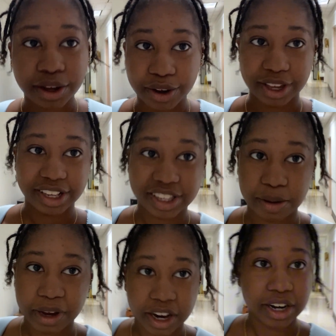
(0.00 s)
Okay, so
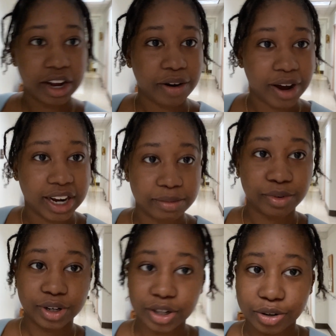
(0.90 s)
I'm here now and I'm
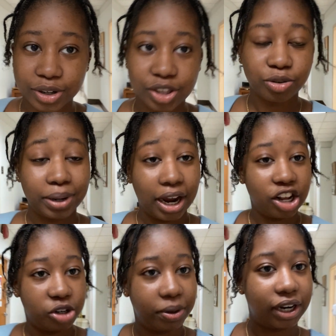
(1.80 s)
going to go into my
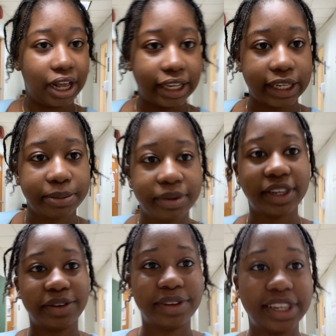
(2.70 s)
algebra class,
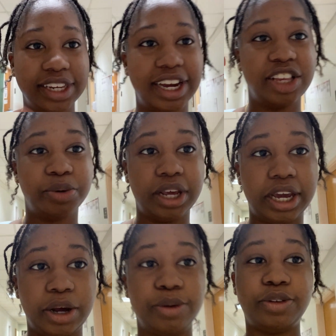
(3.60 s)
so see you guys when I
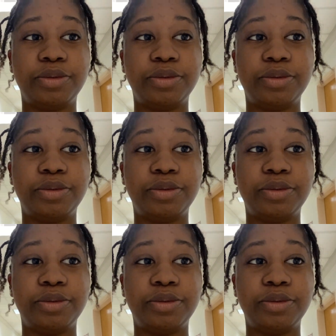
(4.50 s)
get out.